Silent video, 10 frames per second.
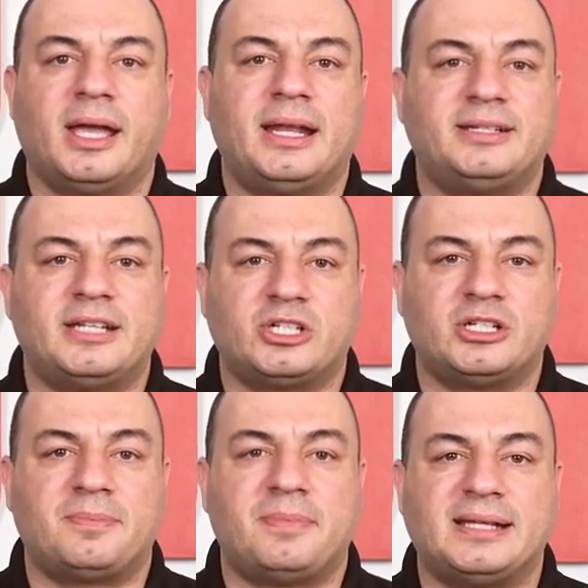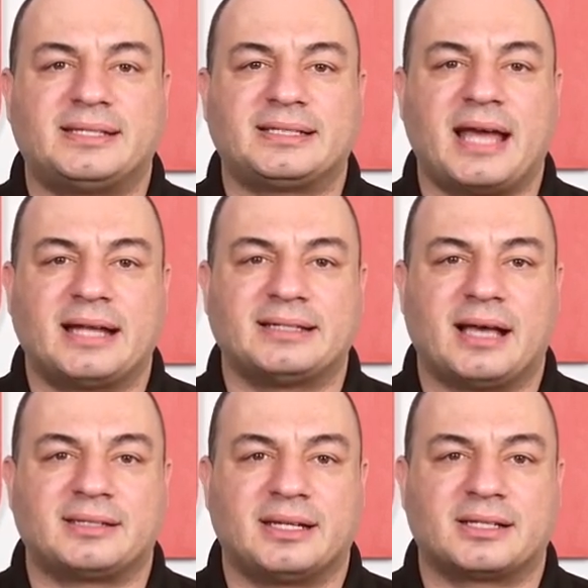In addition to basic
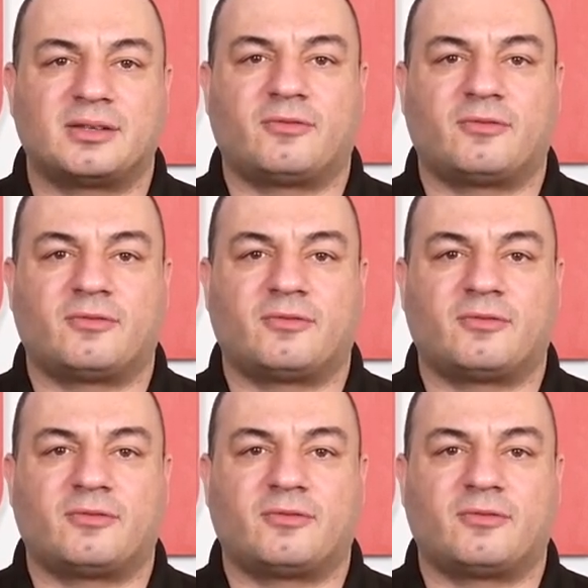diagnostics